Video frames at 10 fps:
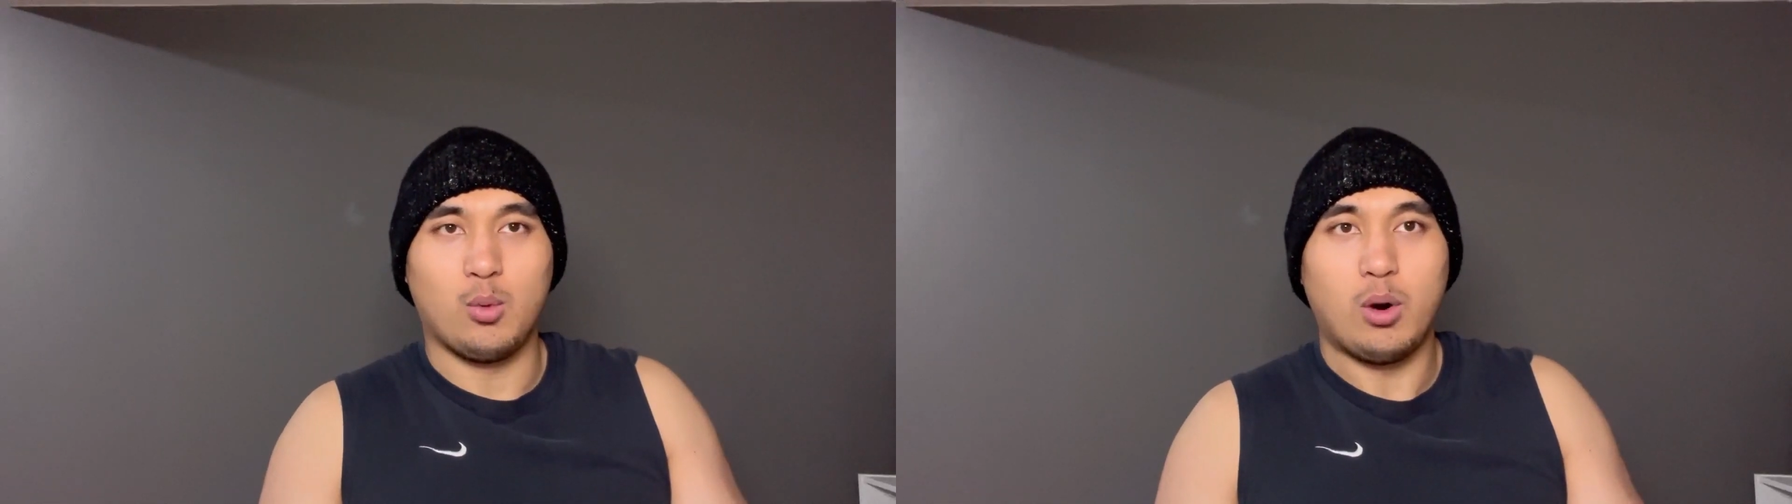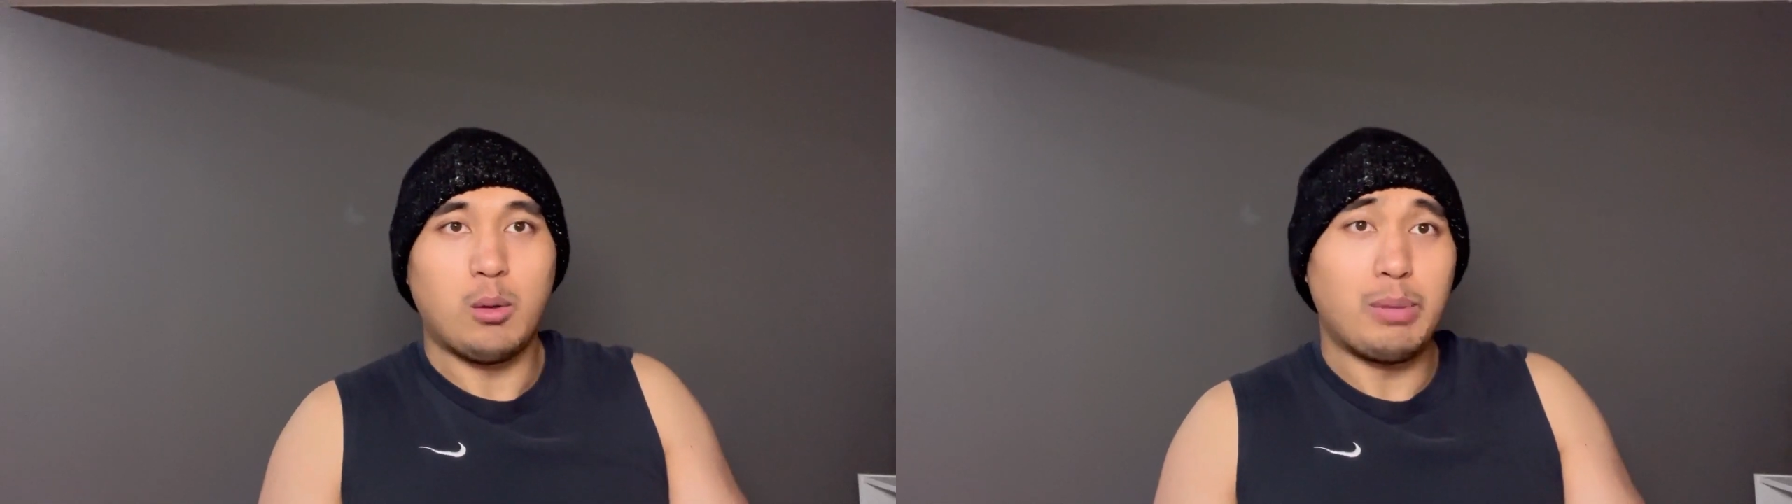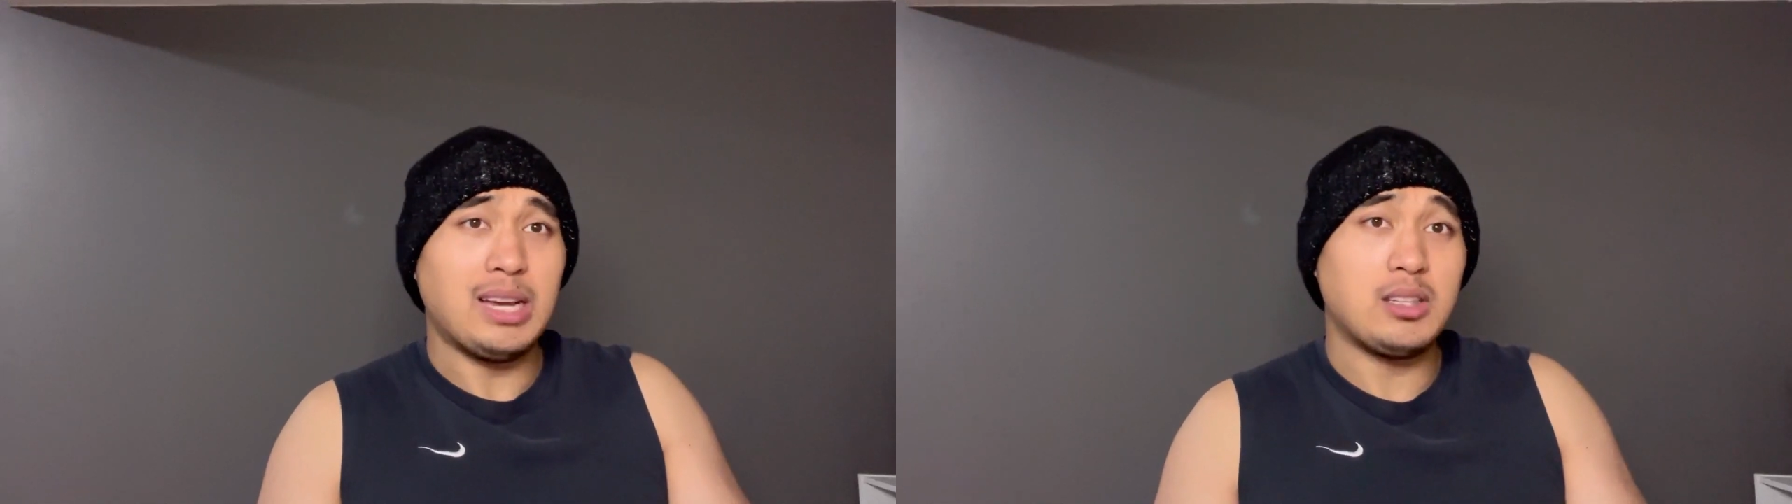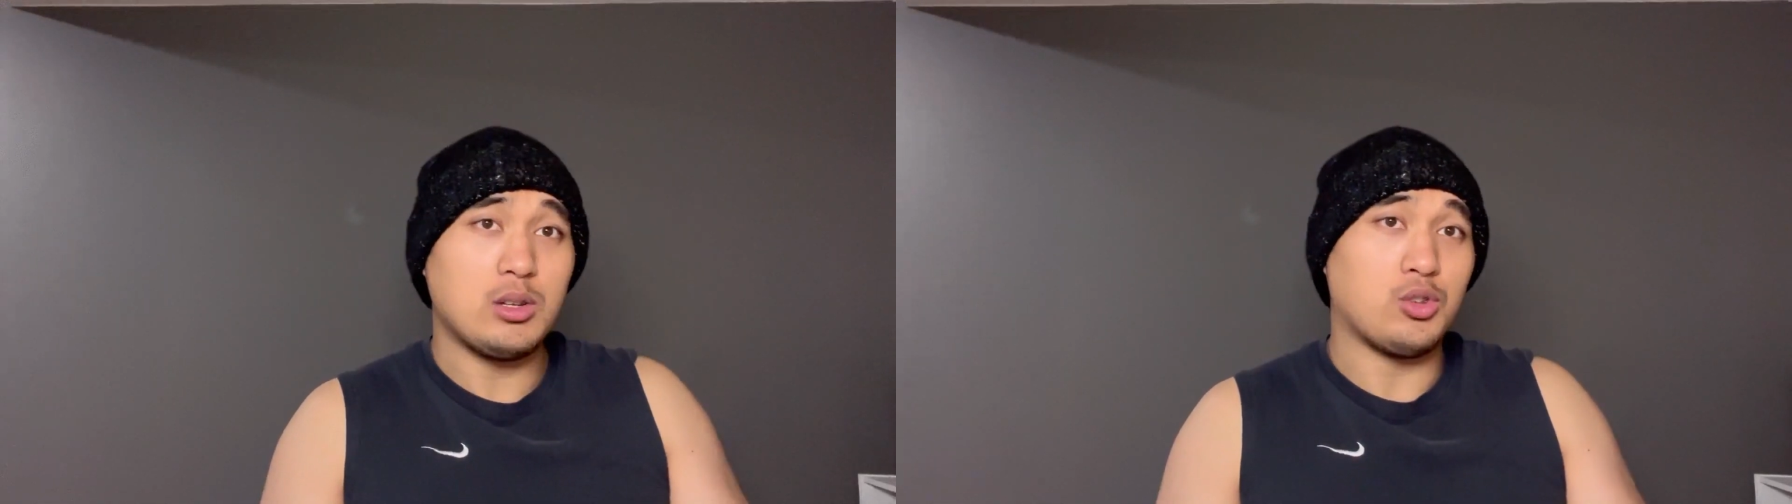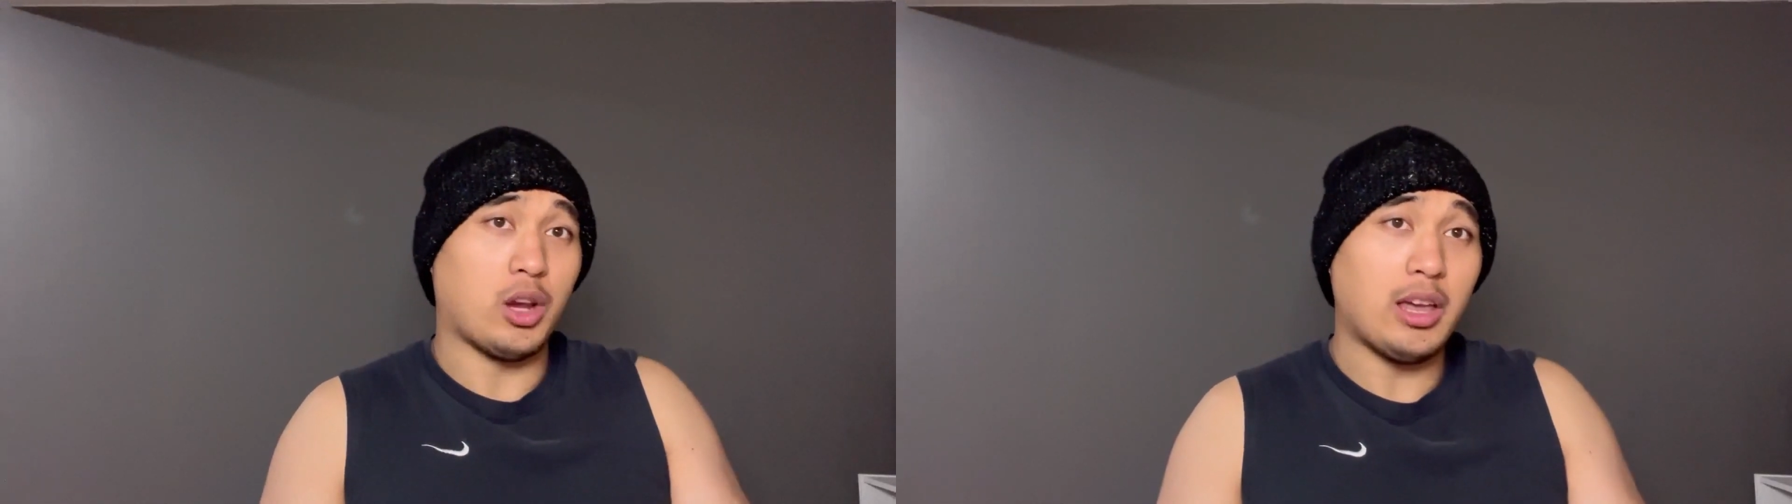Well, bands
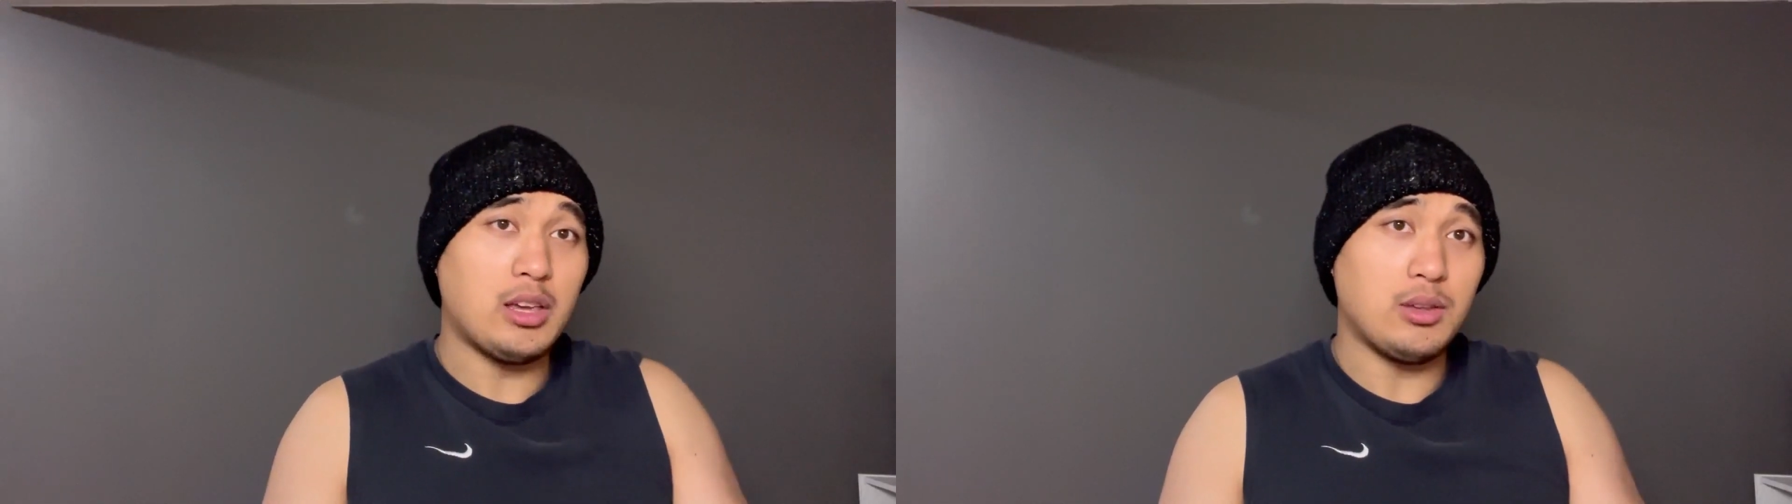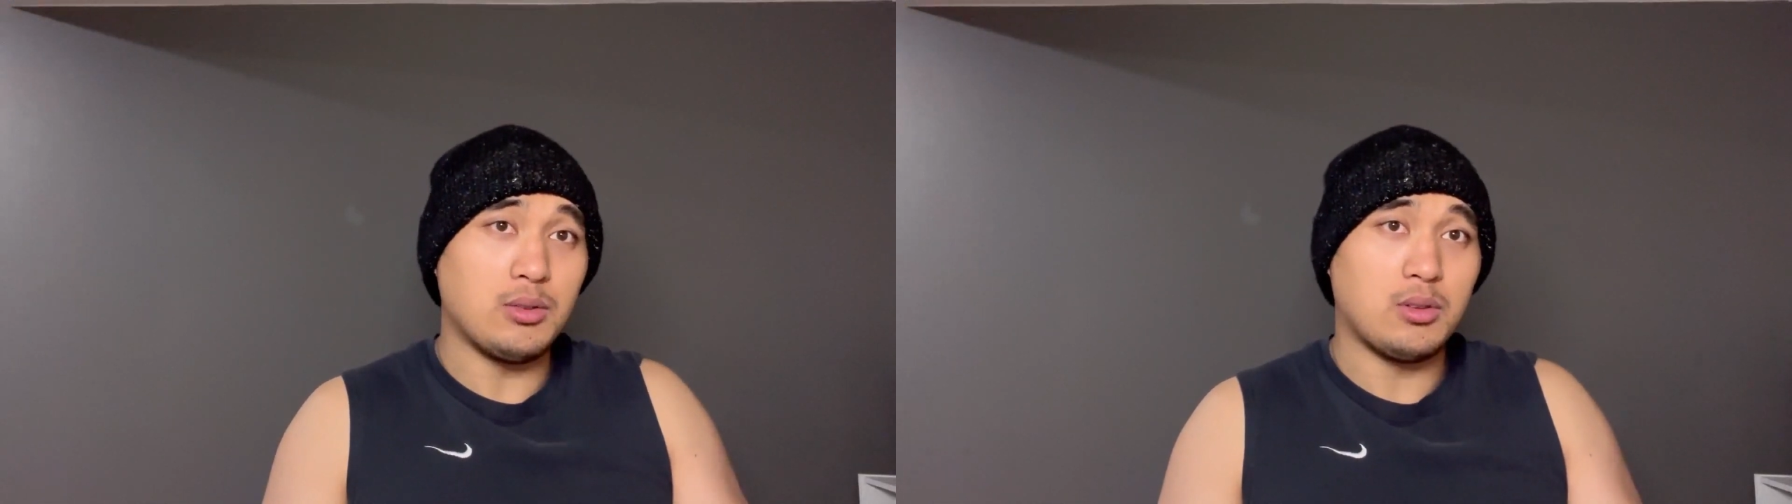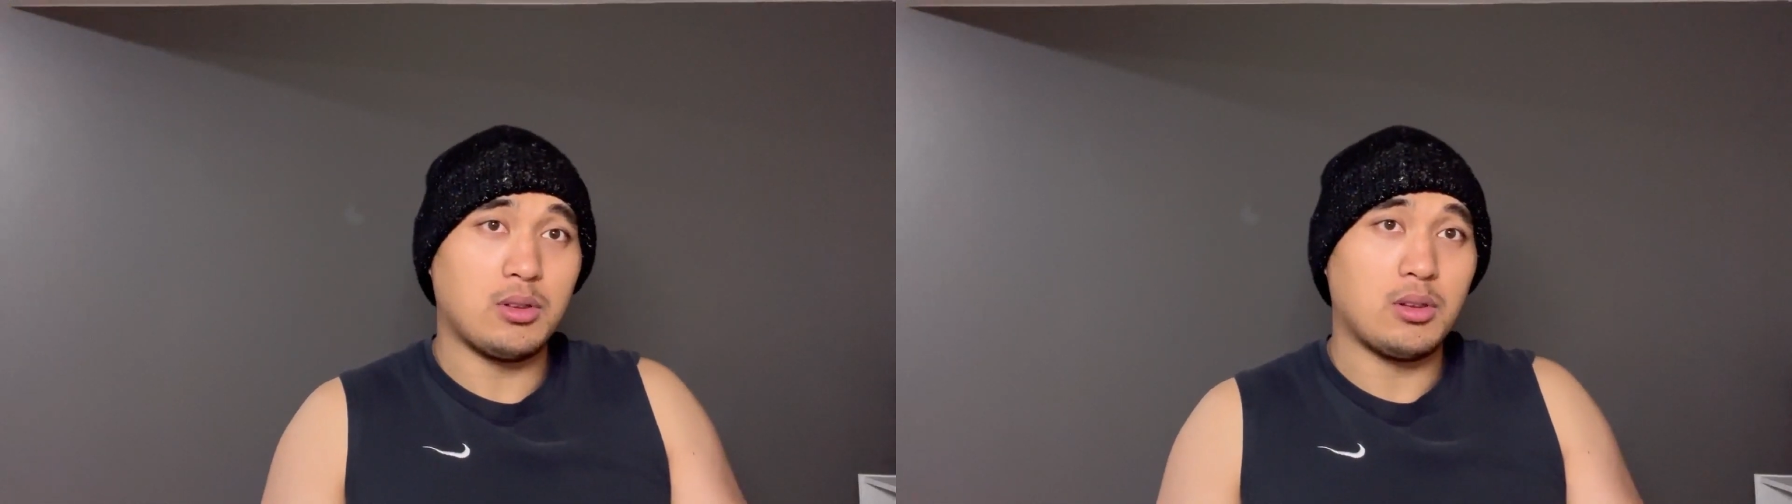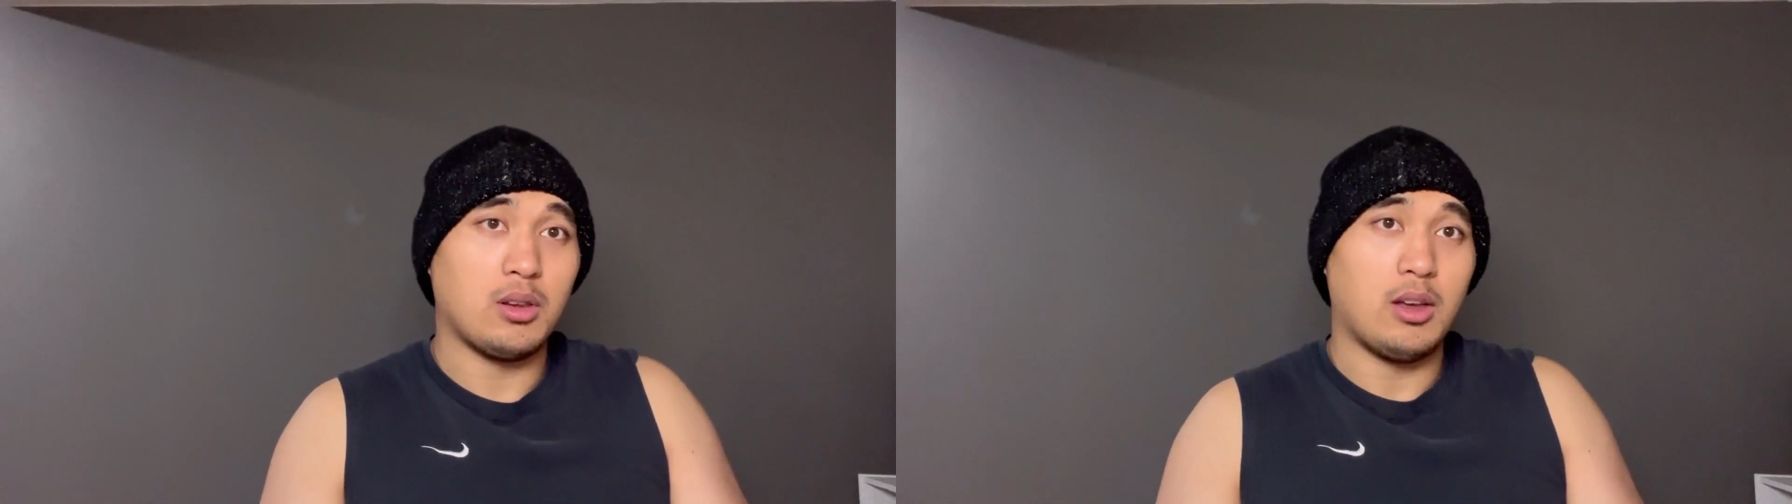and chains